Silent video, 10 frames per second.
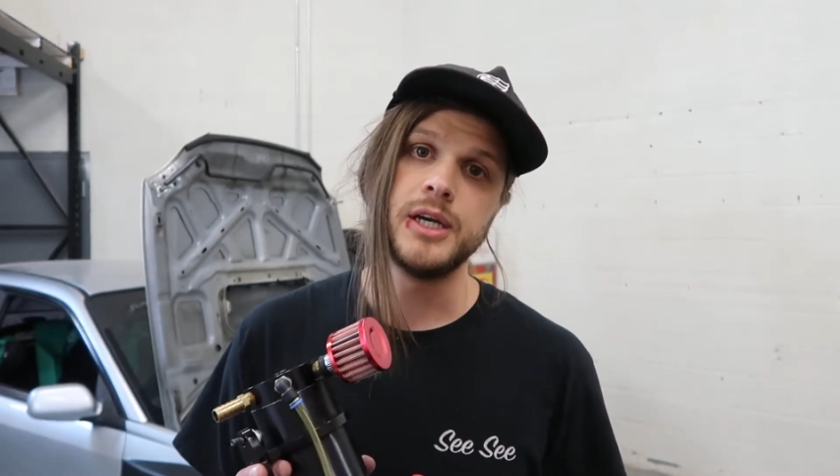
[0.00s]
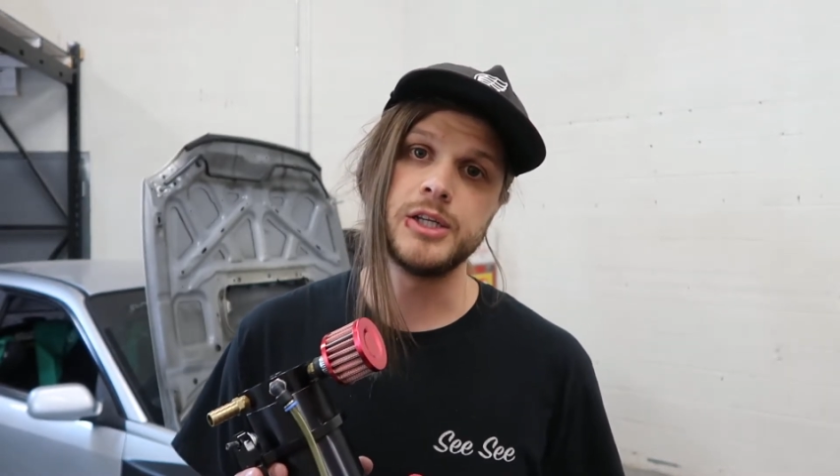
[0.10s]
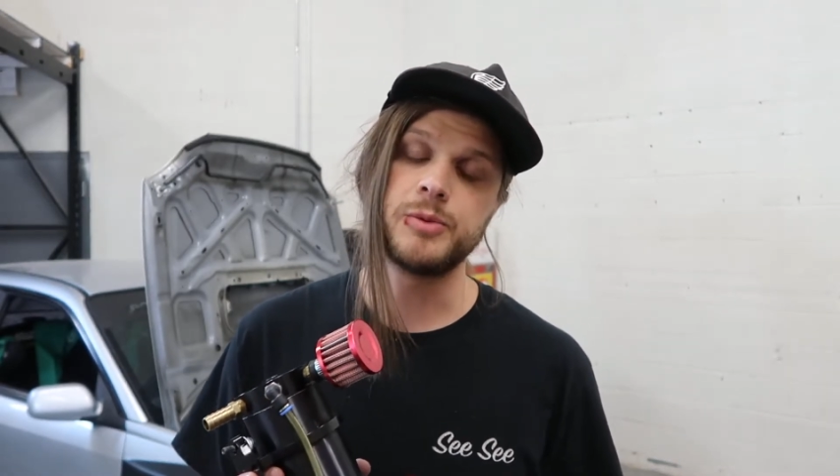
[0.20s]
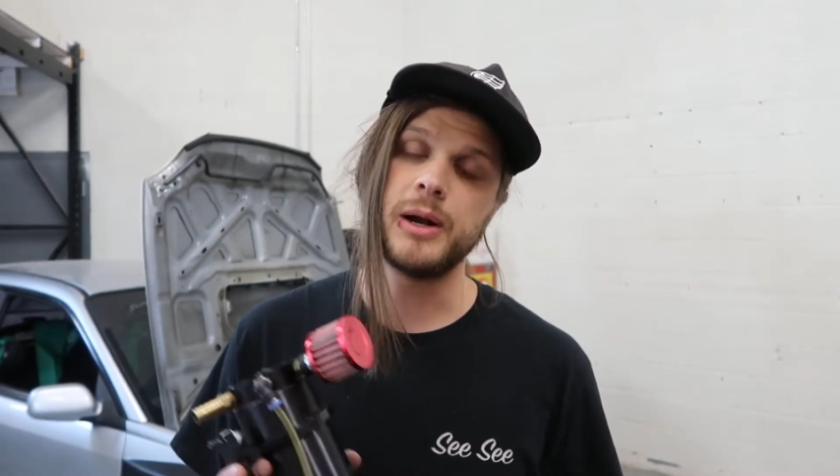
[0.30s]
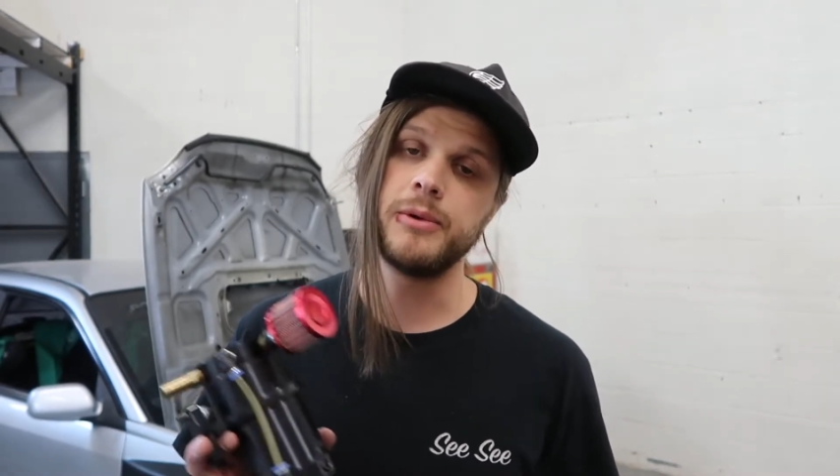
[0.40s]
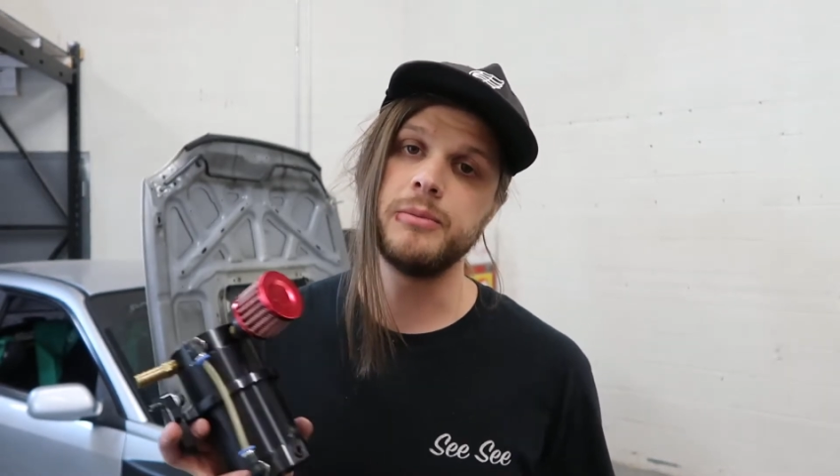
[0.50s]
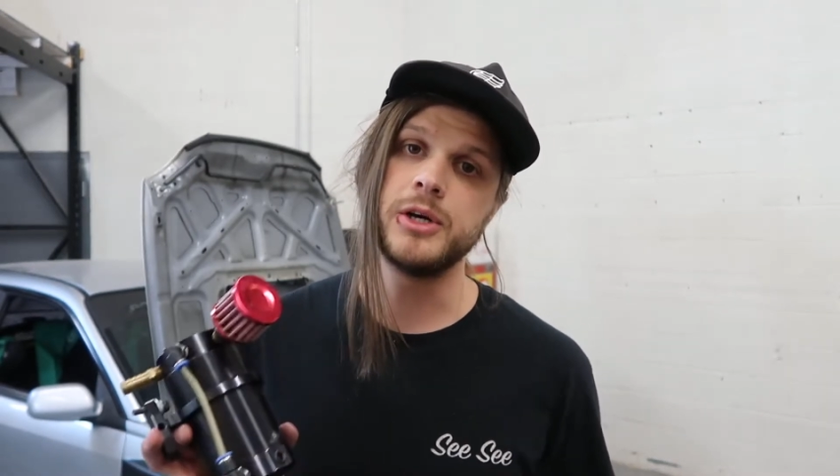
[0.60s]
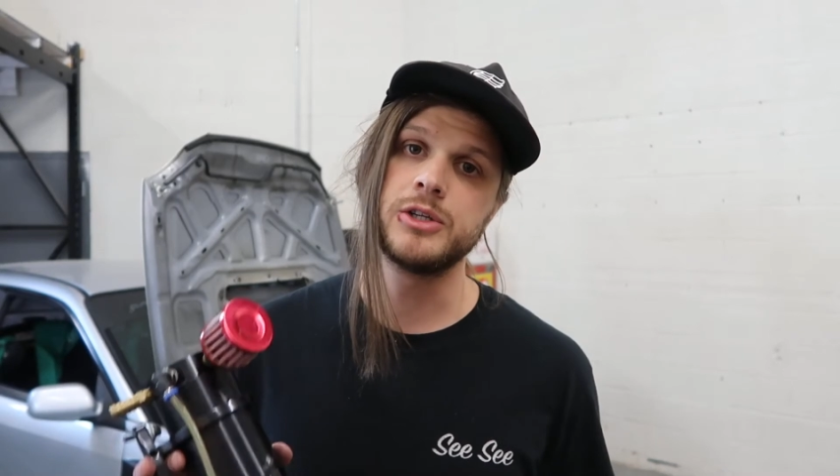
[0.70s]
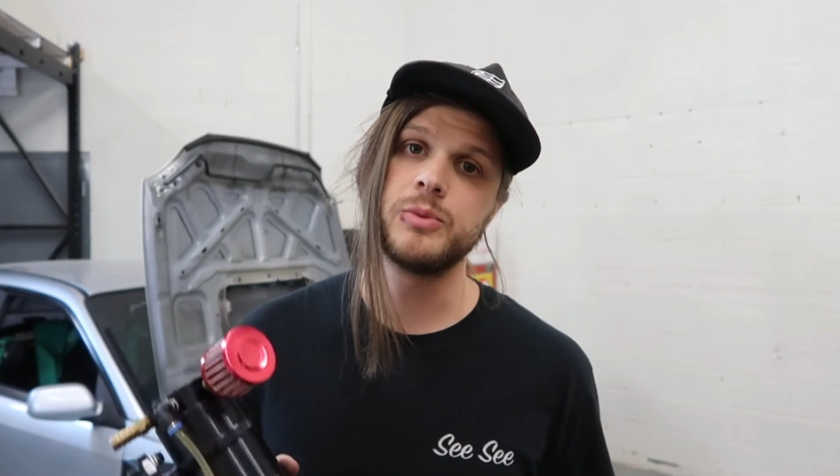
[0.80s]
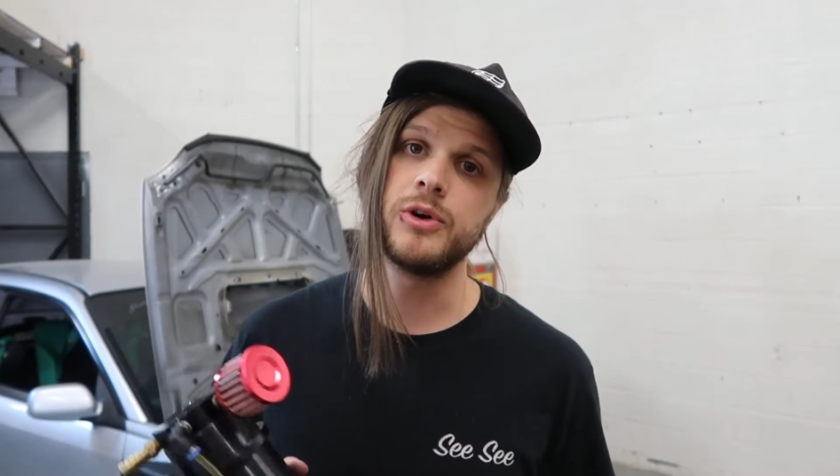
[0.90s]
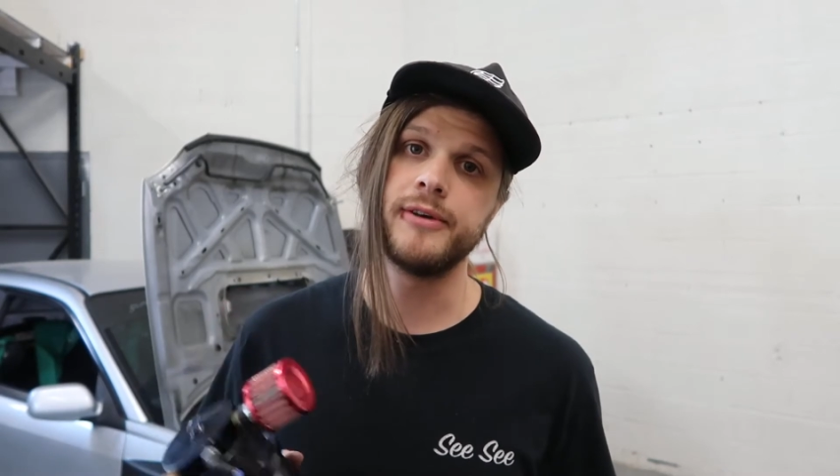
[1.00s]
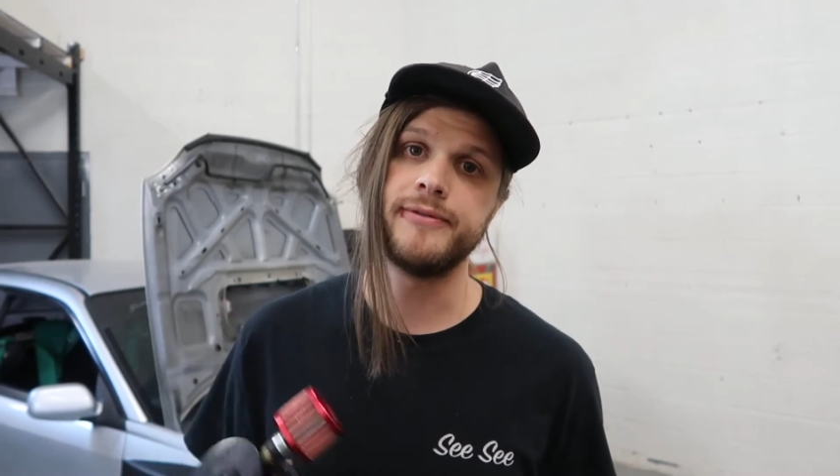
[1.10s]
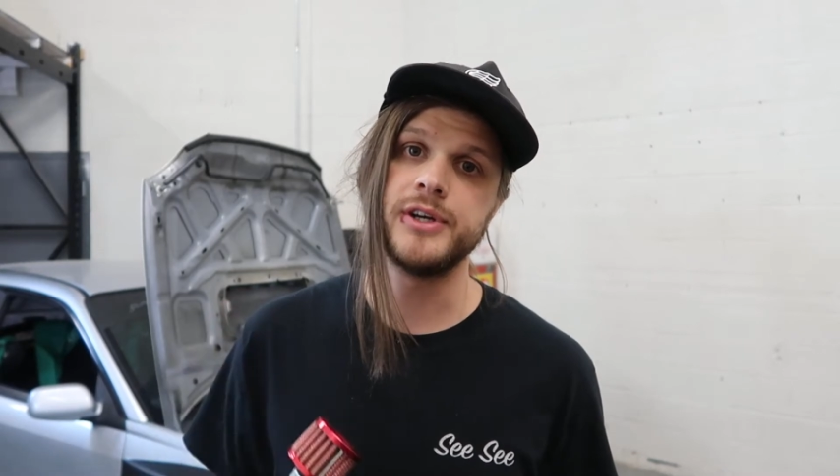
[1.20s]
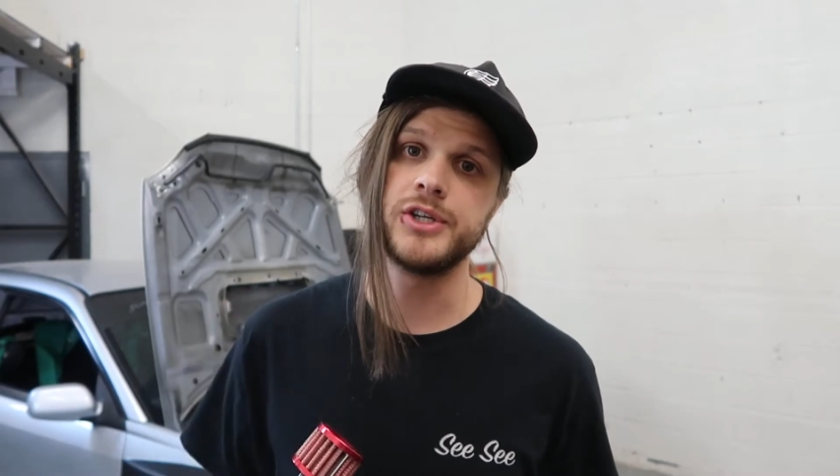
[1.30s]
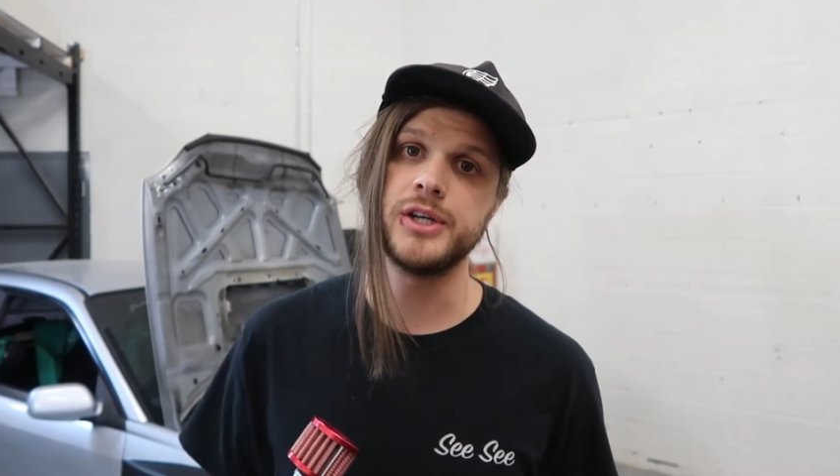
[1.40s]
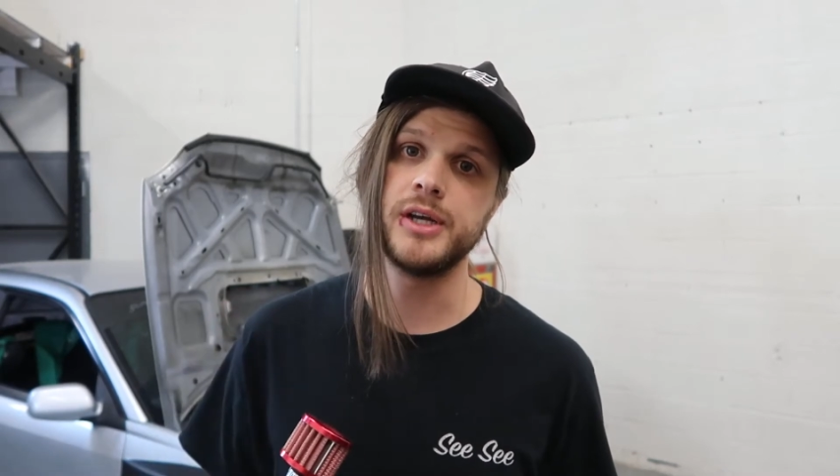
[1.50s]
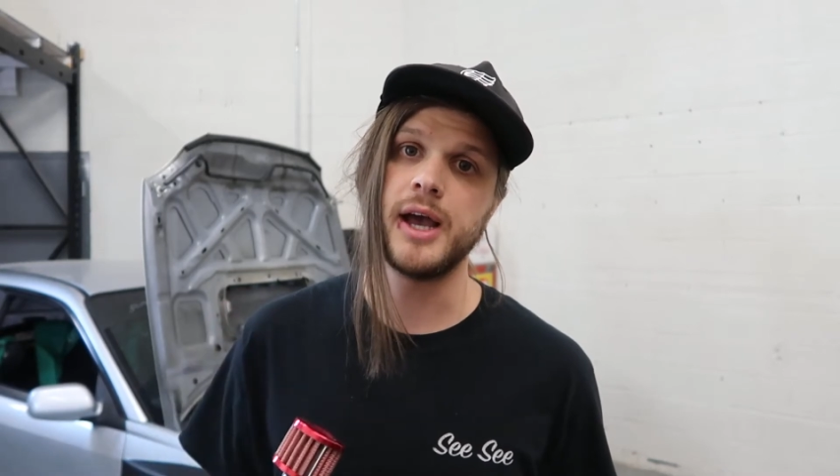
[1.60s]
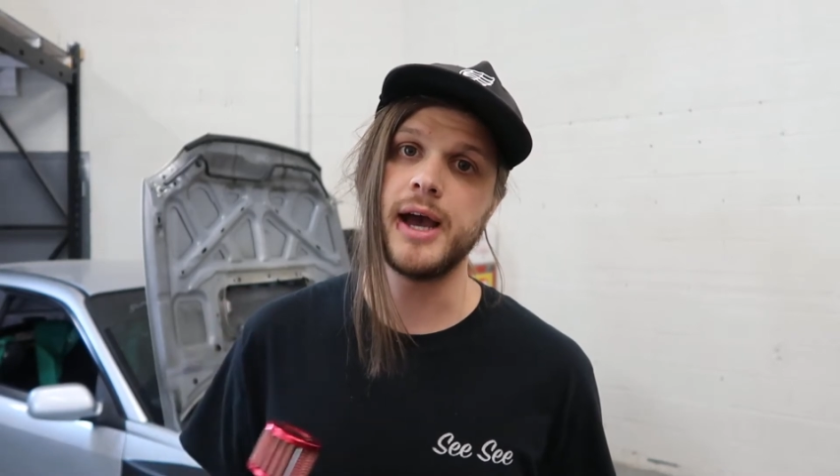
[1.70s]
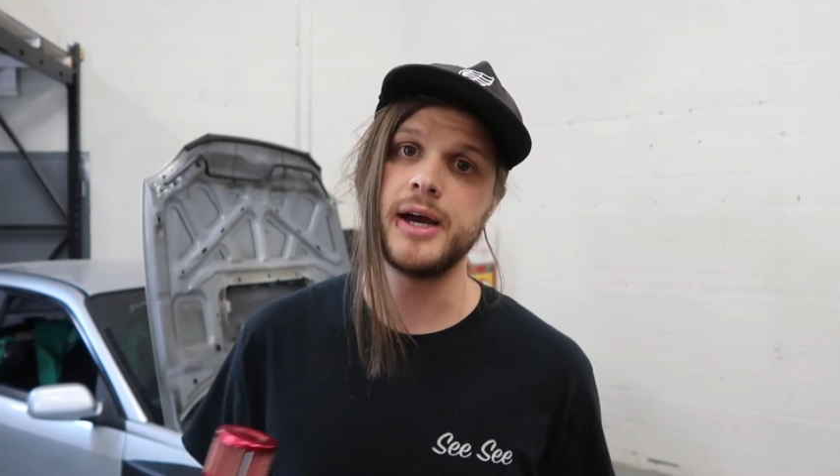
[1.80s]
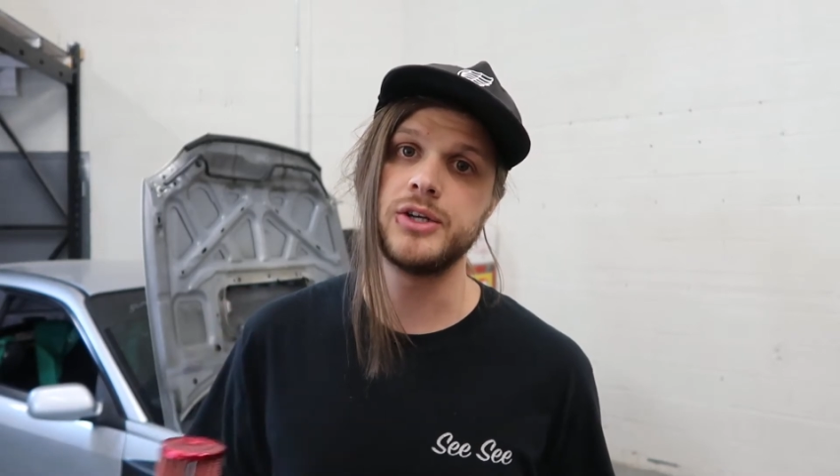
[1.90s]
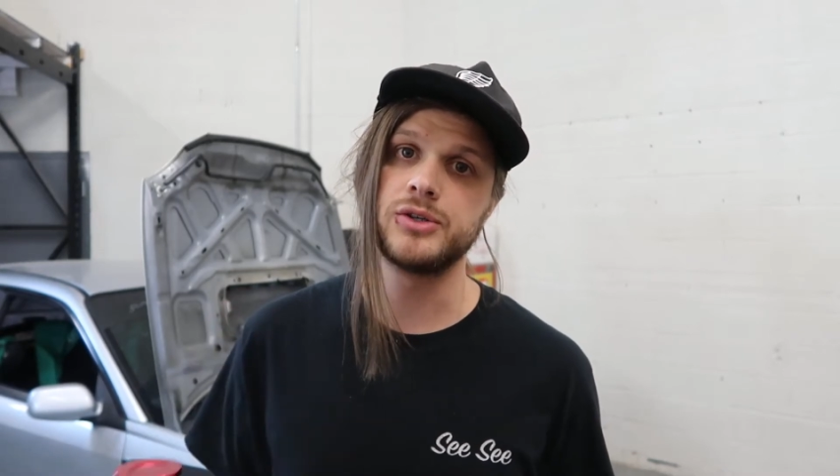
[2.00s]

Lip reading: is probably much more efficient at